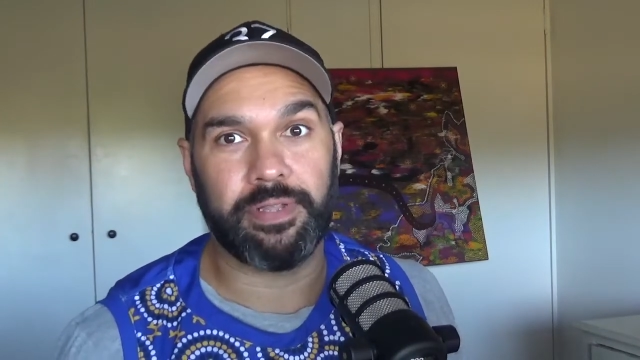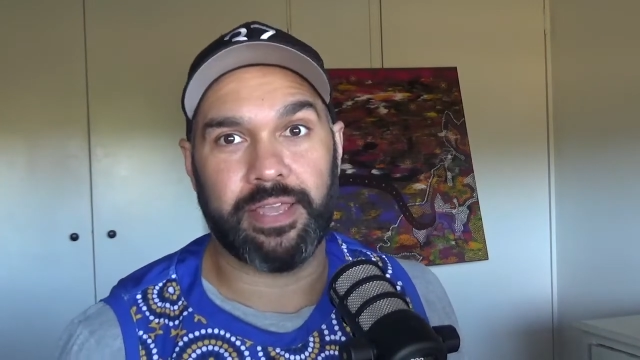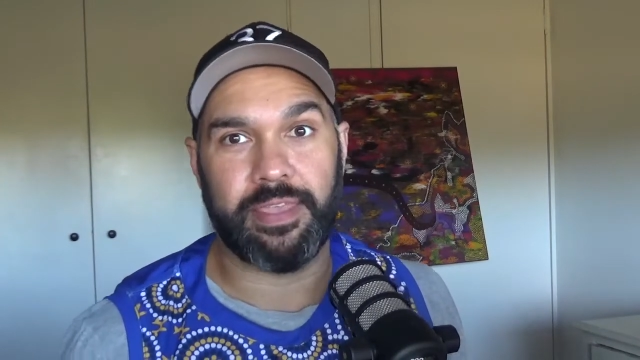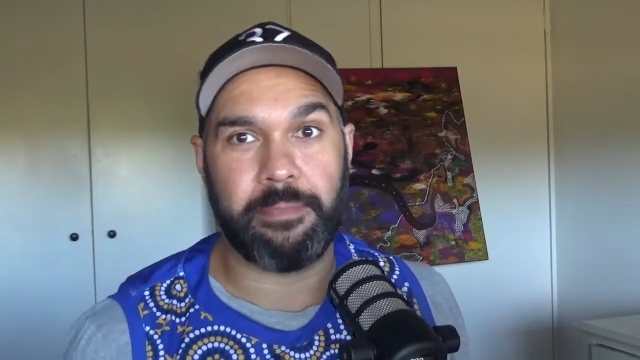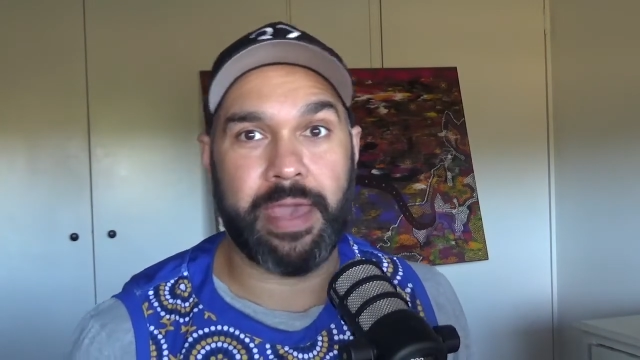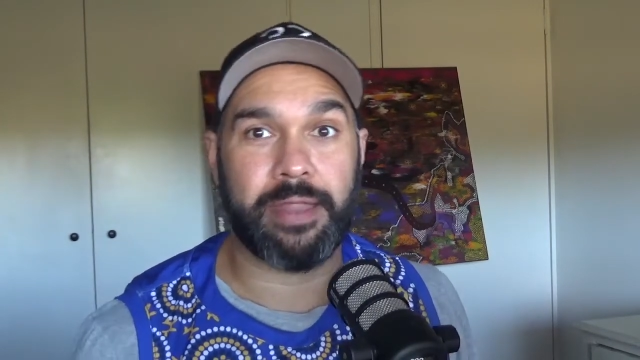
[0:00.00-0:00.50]
Like
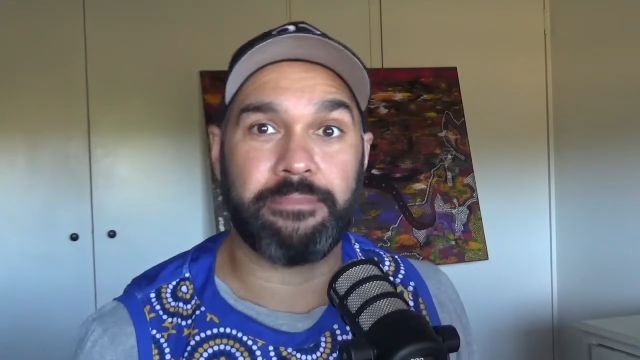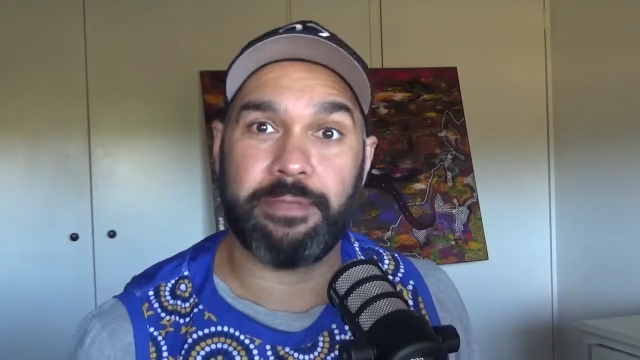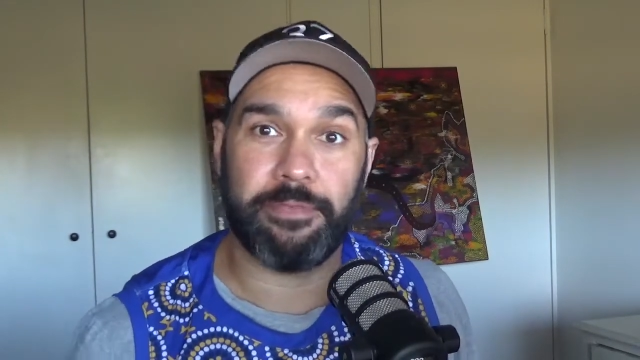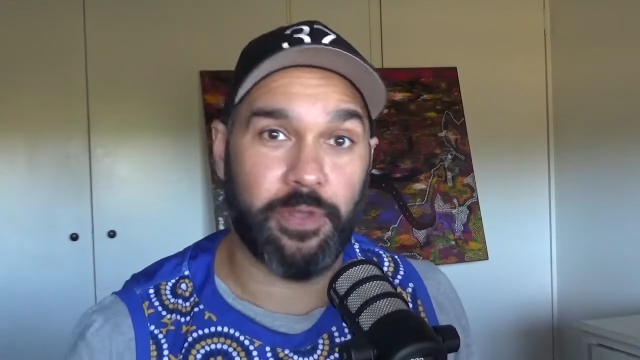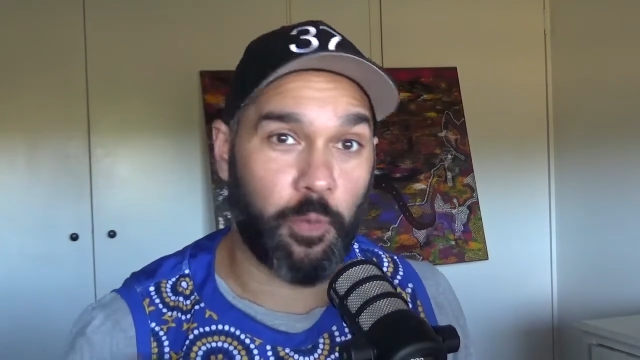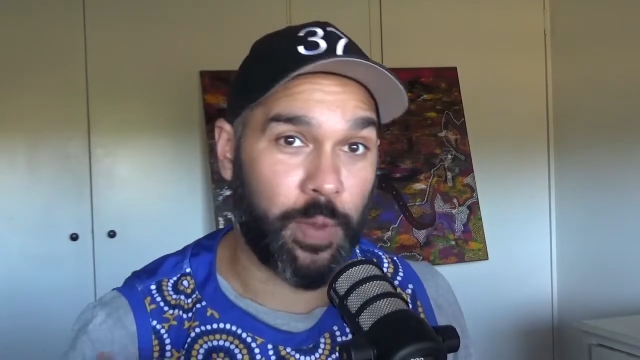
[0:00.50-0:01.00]
the amount of
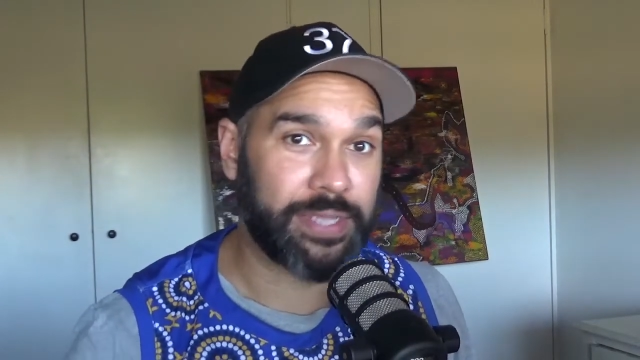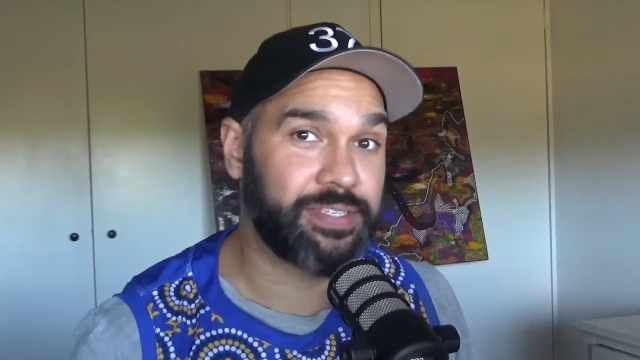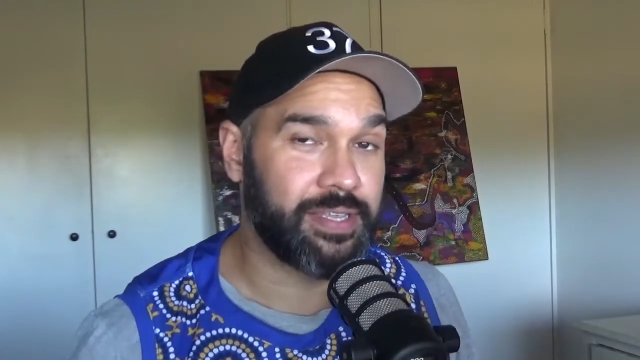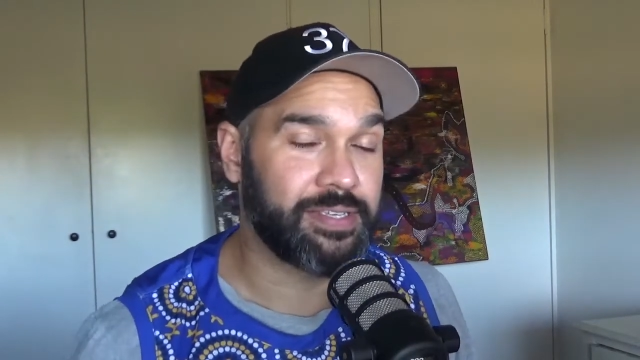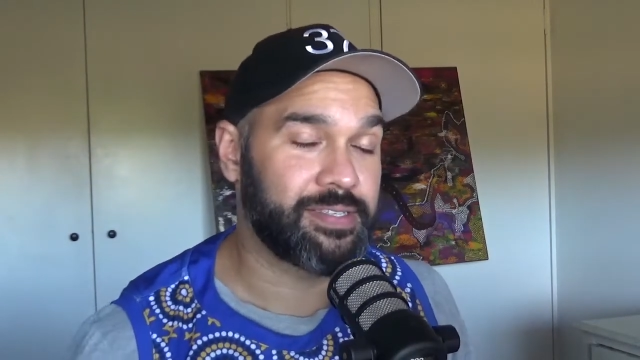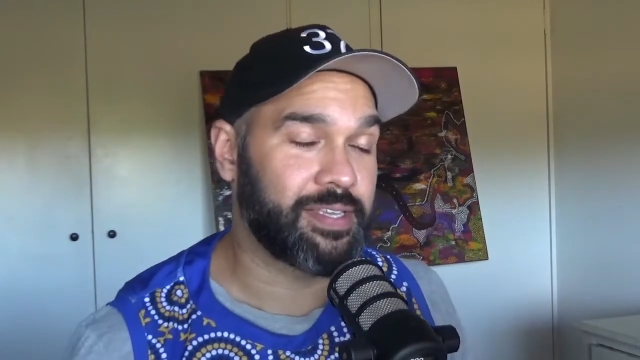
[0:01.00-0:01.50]
people that went to
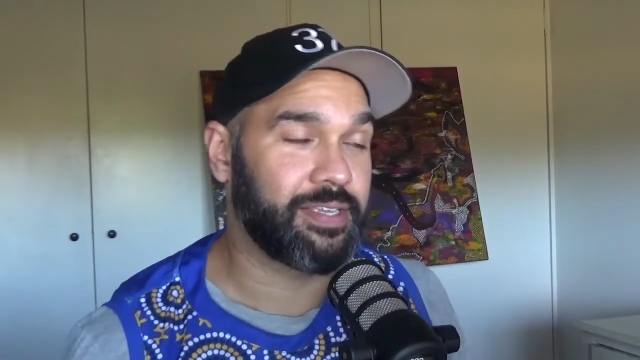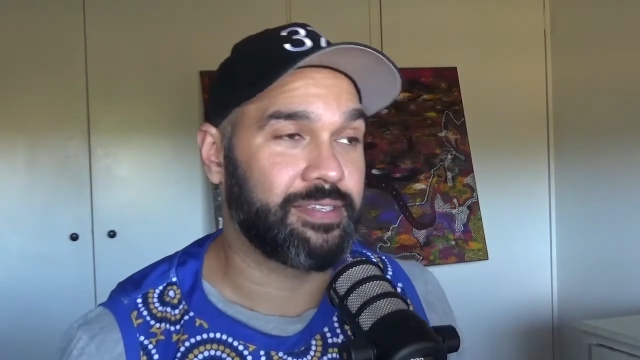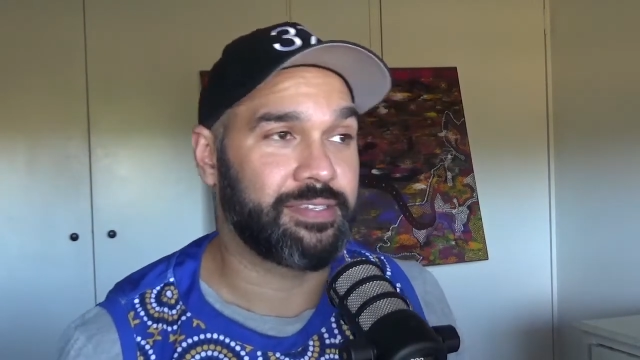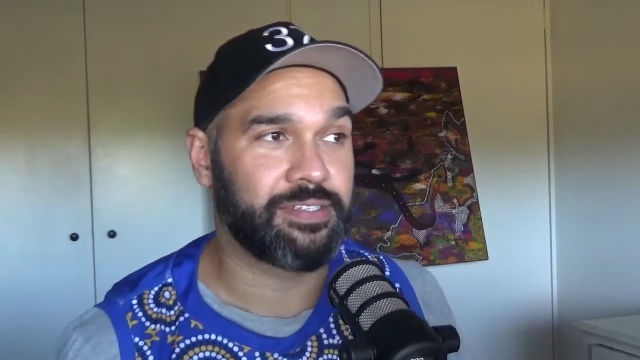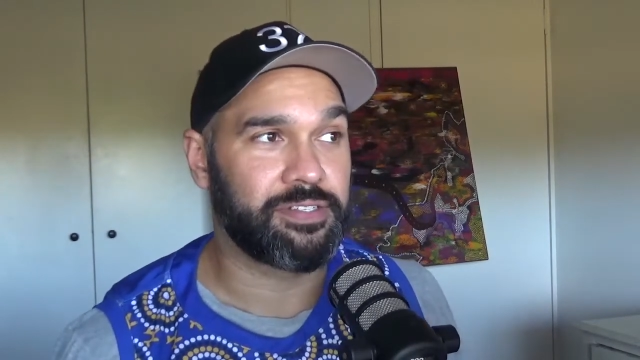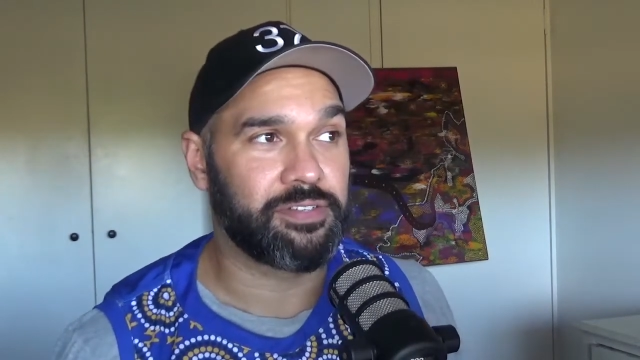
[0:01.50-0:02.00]
these
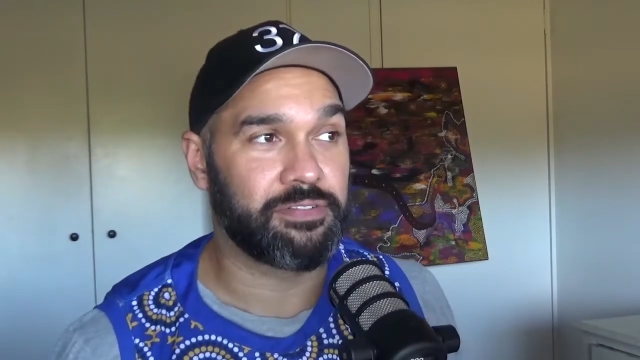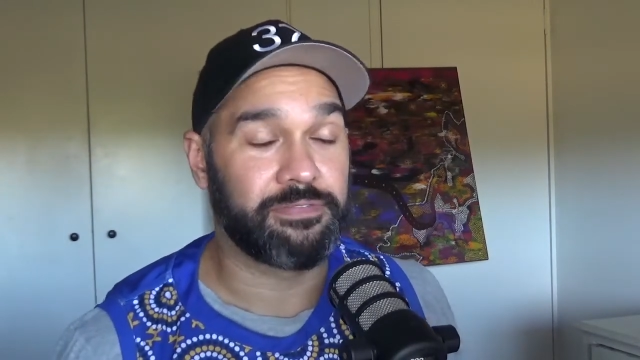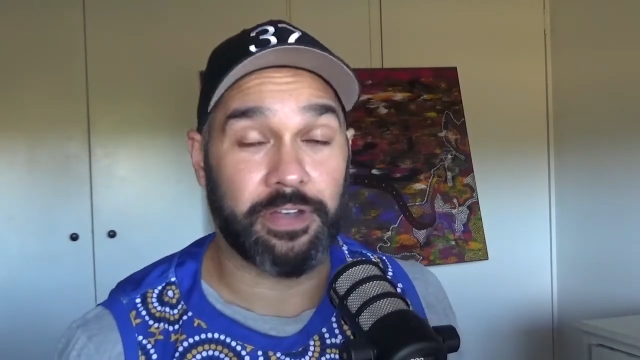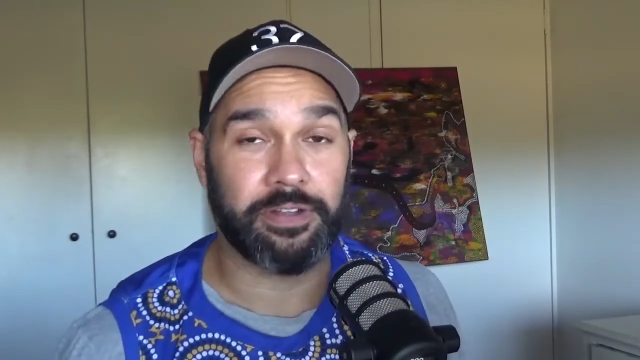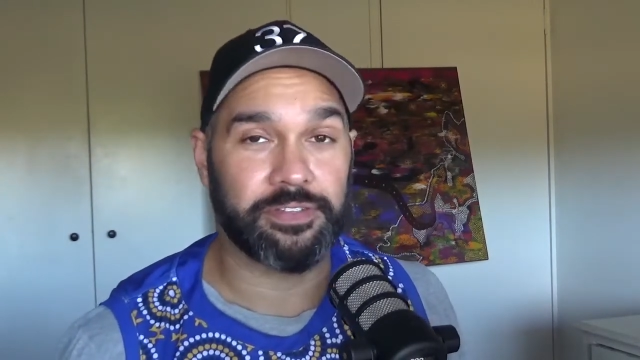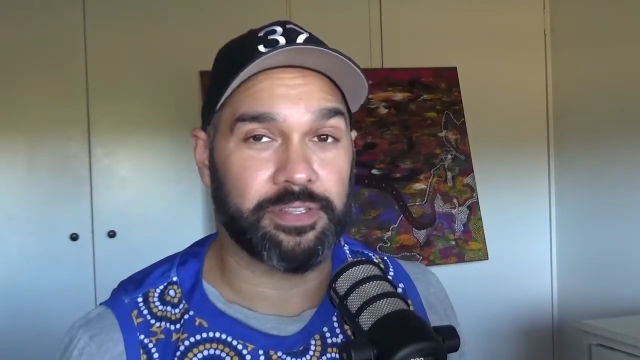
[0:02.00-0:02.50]
things and just took
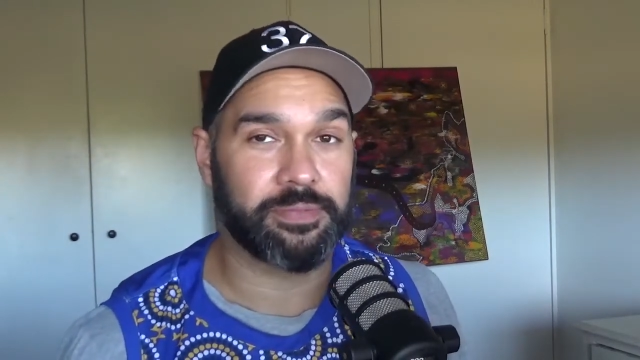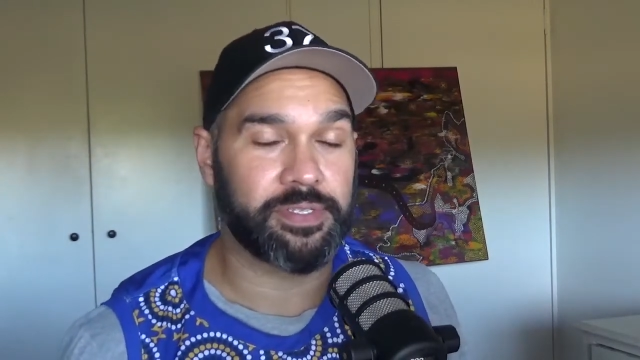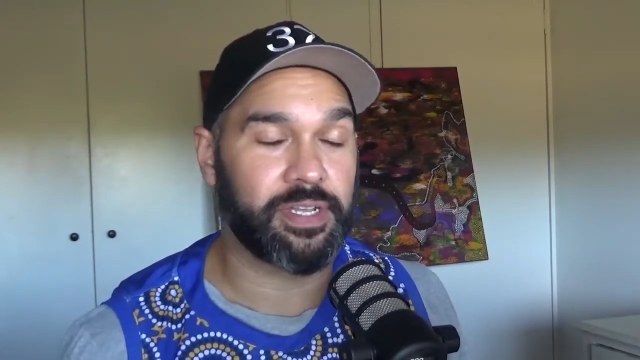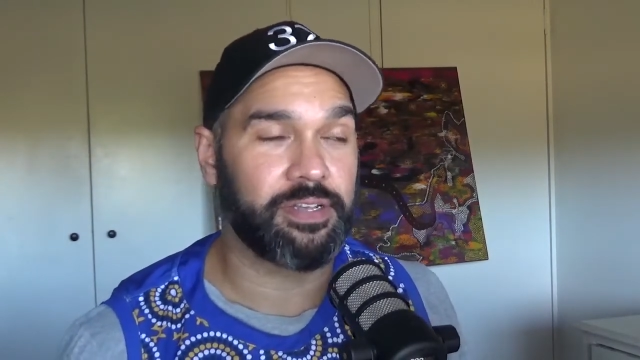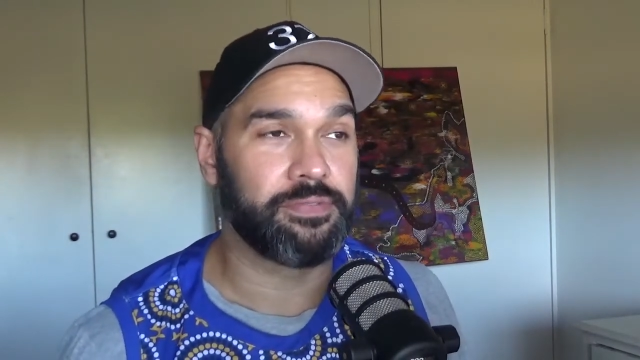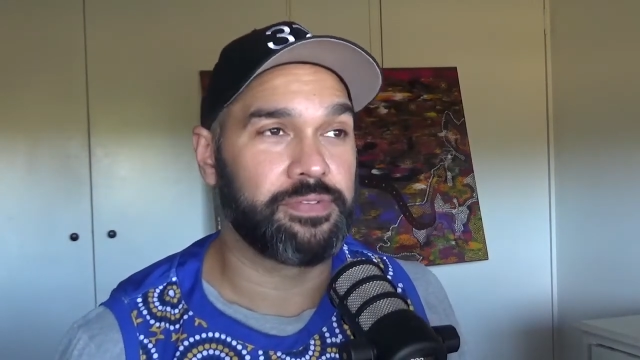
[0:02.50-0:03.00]
photos of
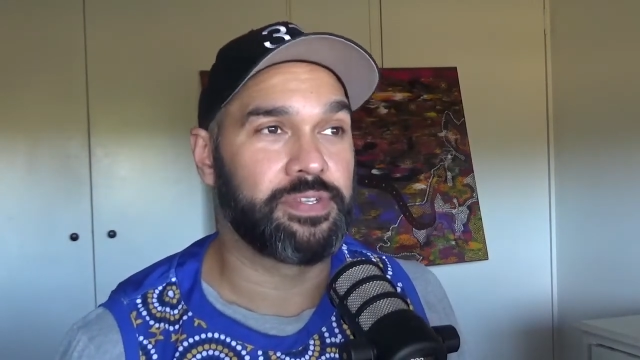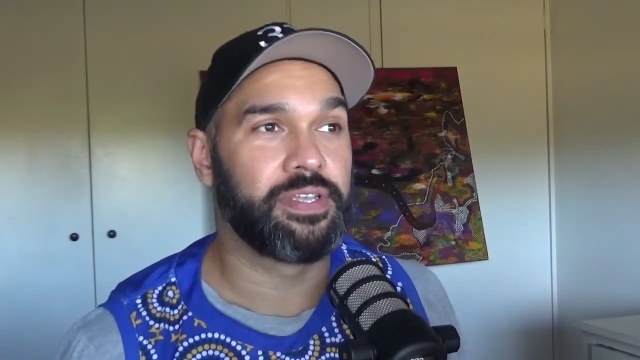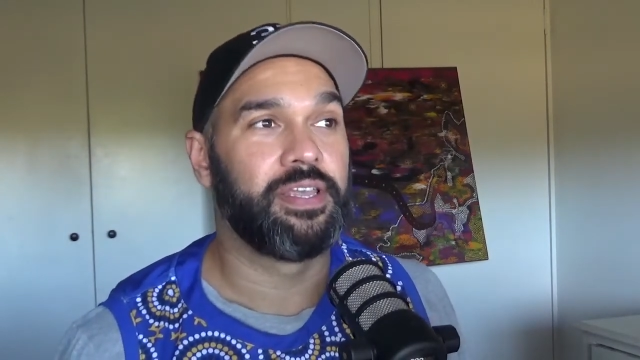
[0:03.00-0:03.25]
themselves,